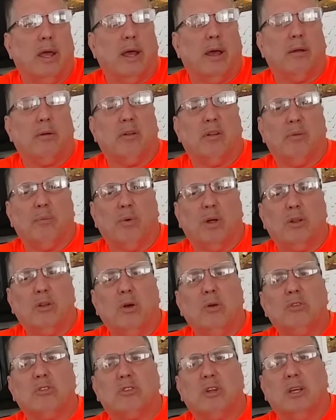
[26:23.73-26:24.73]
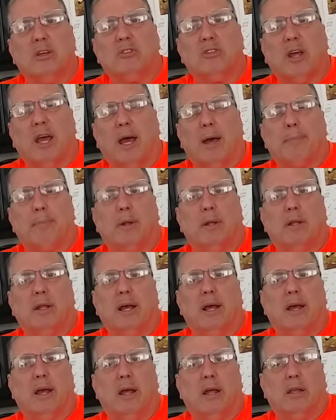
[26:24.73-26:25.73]
And when those things happen,
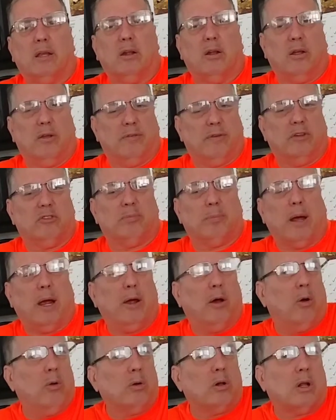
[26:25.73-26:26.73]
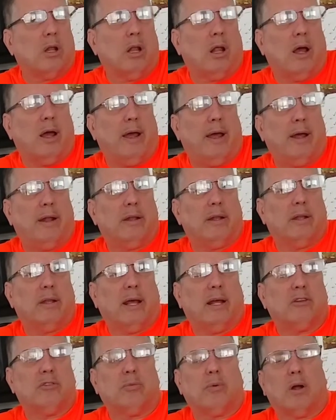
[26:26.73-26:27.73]
that, you know, if it's my own client,
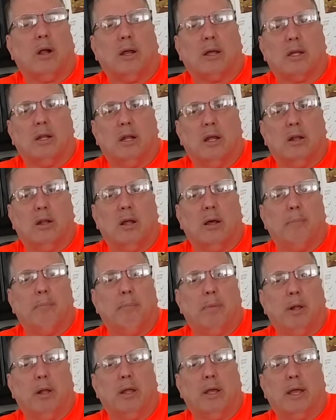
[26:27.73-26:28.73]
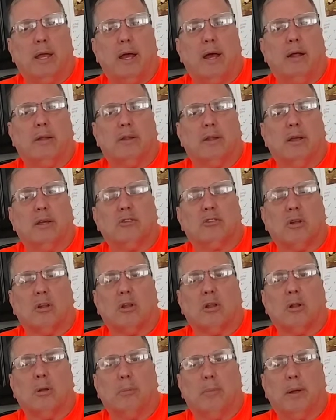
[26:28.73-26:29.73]
that's where I can end up building out things a
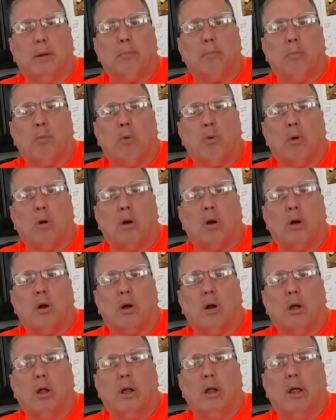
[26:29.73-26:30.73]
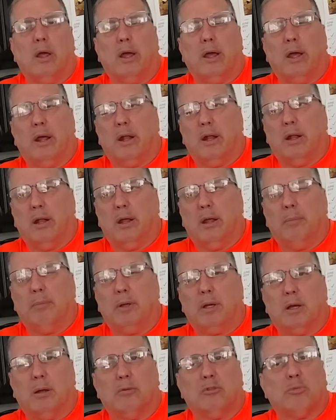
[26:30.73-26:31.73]
little bit more, and it
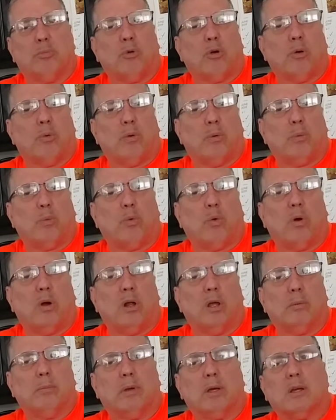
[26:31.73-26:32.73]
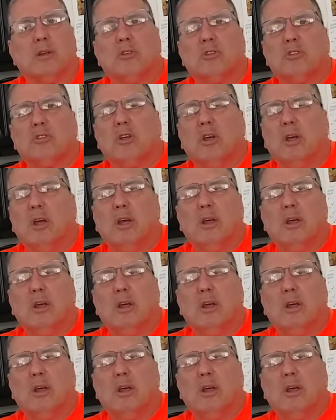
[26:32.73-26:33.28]
becomes more rewarding. Because